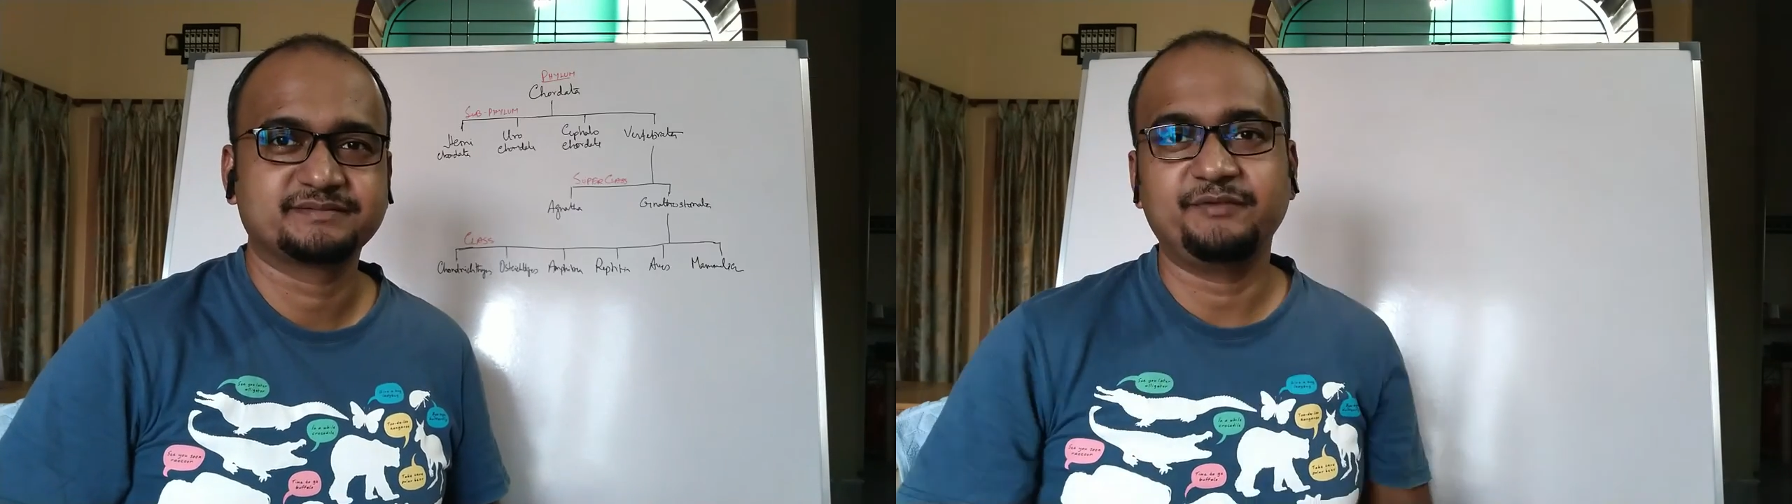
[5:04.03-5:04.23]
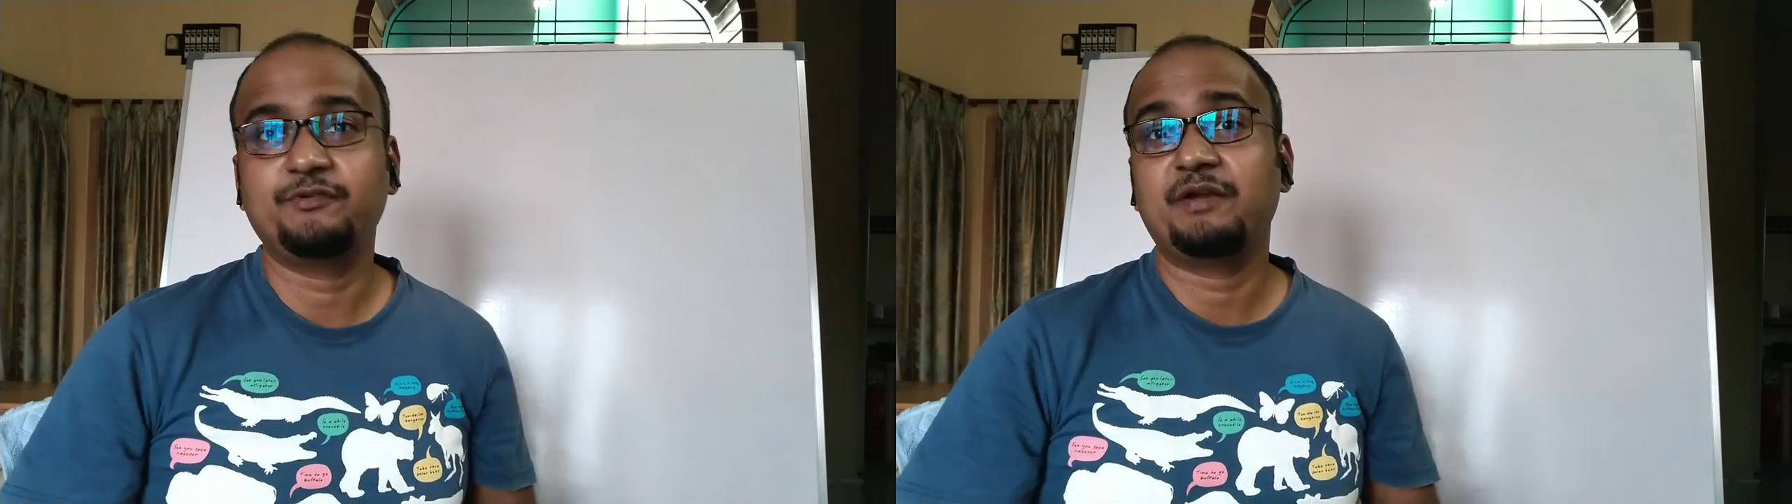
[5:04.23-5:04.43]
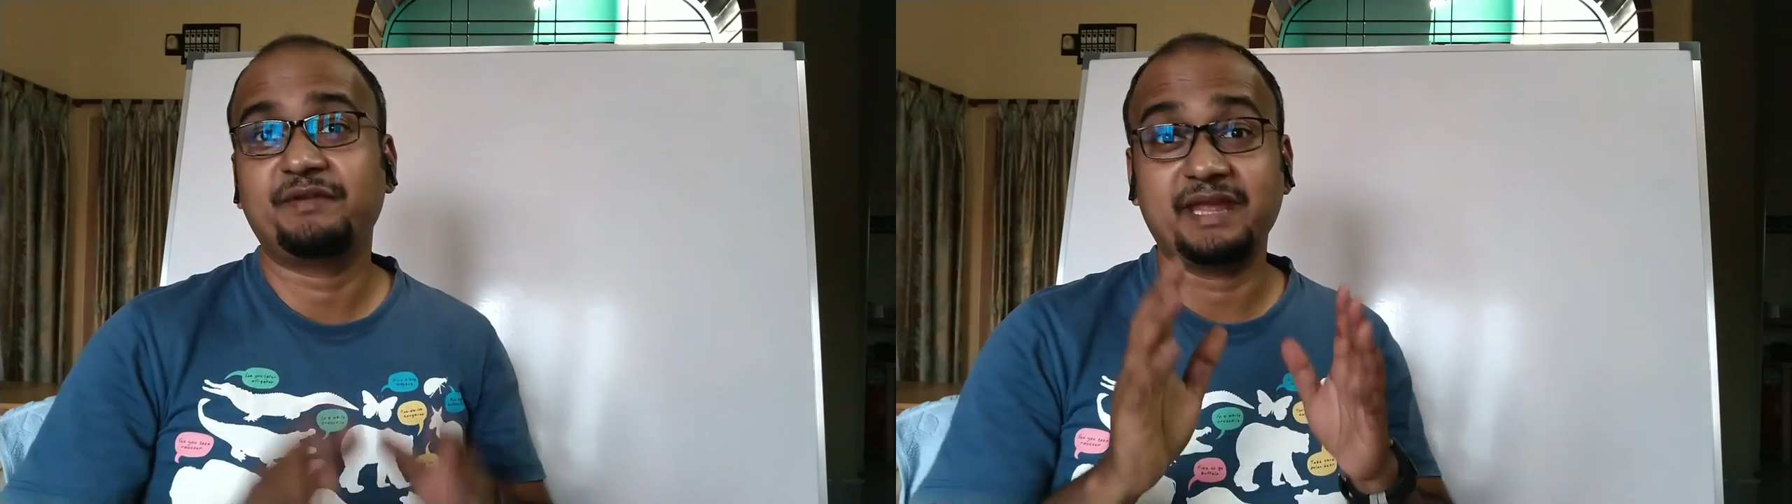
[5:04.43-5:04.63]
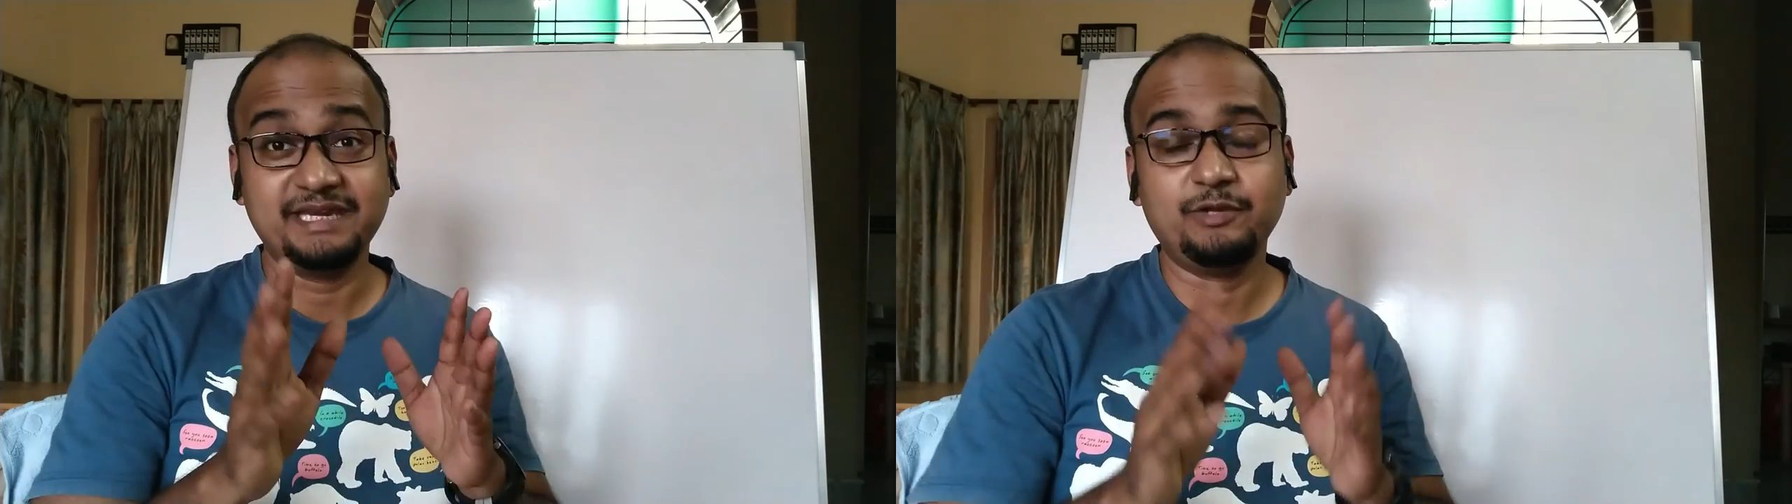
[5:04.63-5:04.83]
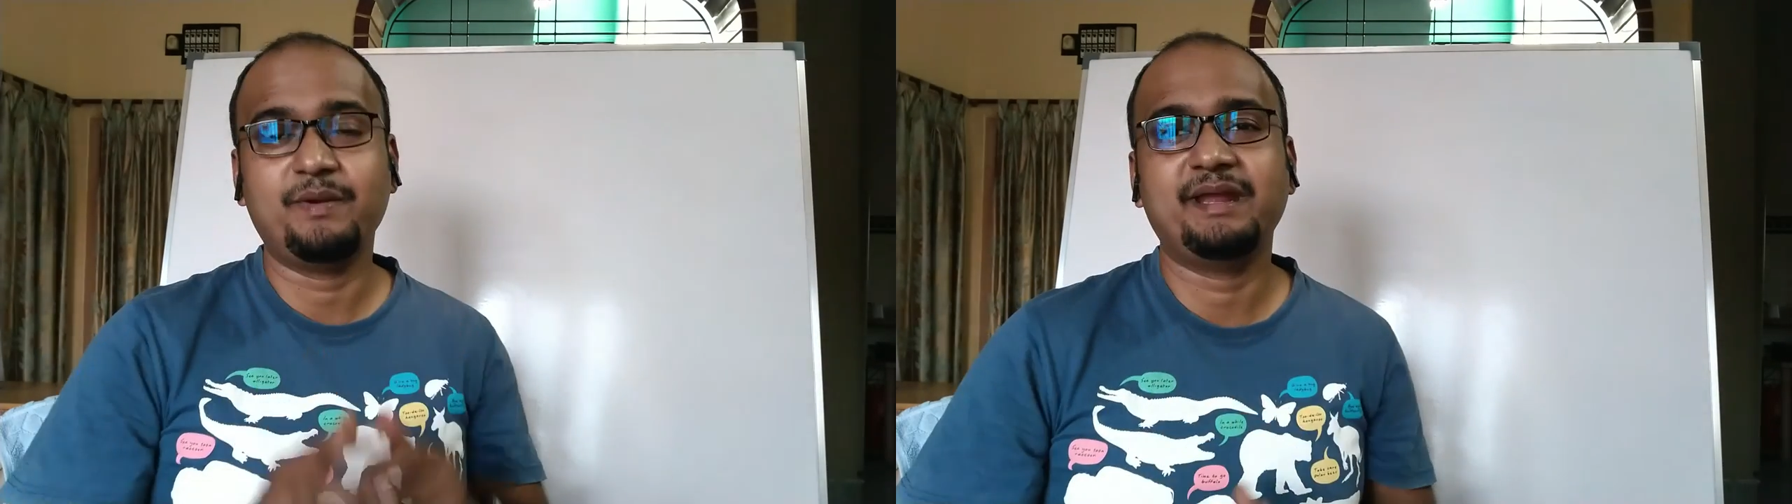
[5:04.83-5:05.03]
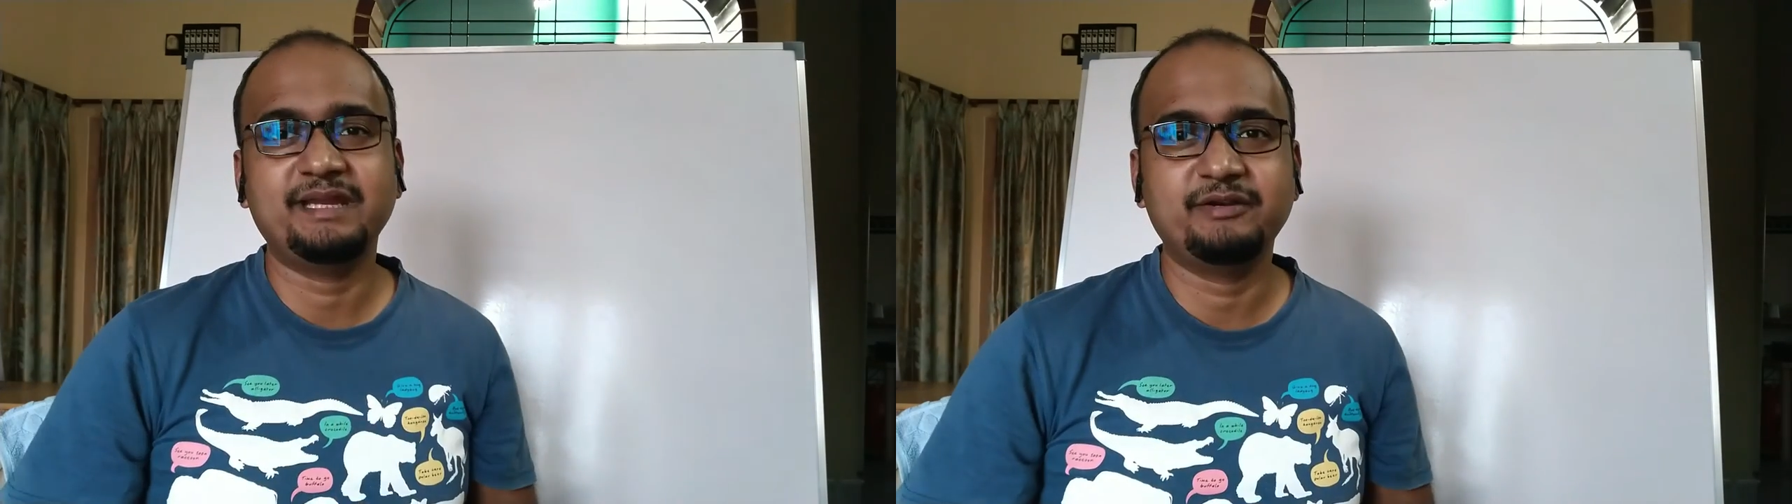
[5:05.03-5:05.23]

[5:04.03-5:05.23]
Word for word: If you have any query